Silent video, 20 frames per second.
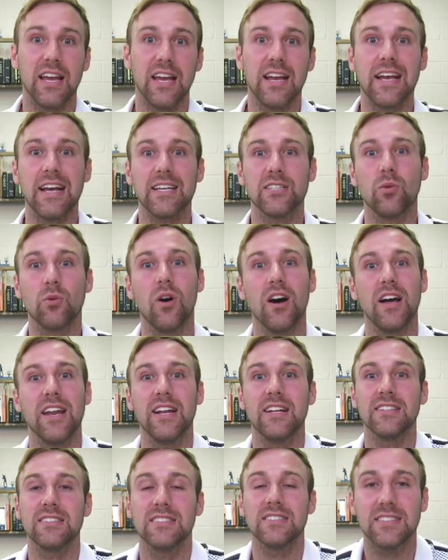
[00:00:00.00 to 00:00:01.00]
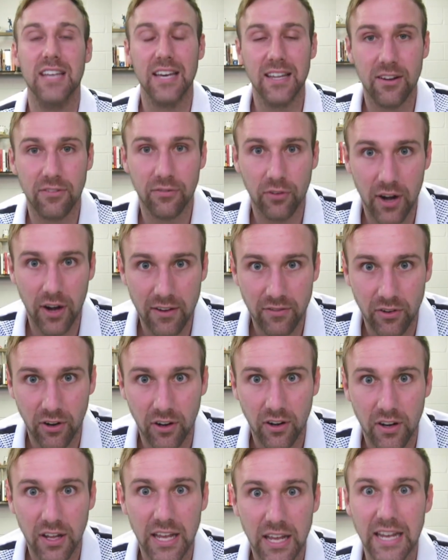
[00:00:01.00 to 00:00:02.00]
And guess what? It doesn't stay there
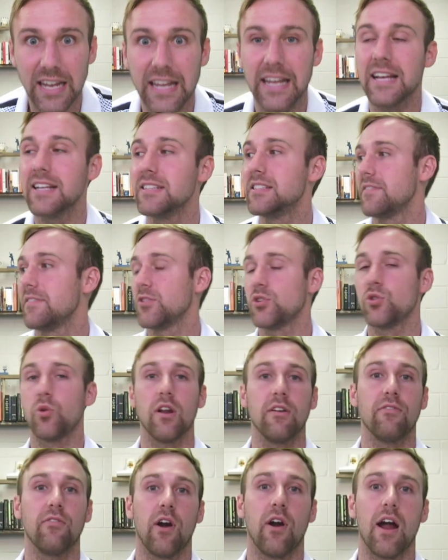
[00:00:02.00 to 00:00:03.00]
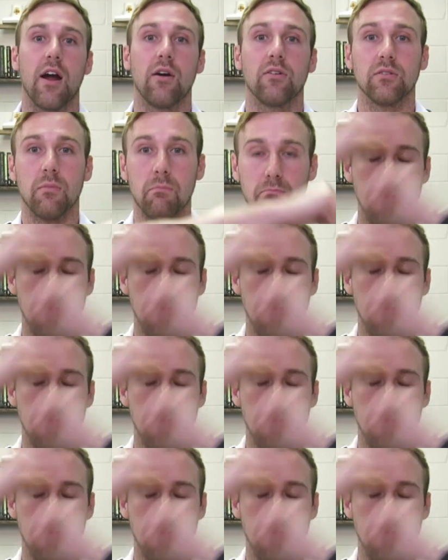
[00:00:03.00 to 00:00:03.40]
forever. It ends after 24 hours.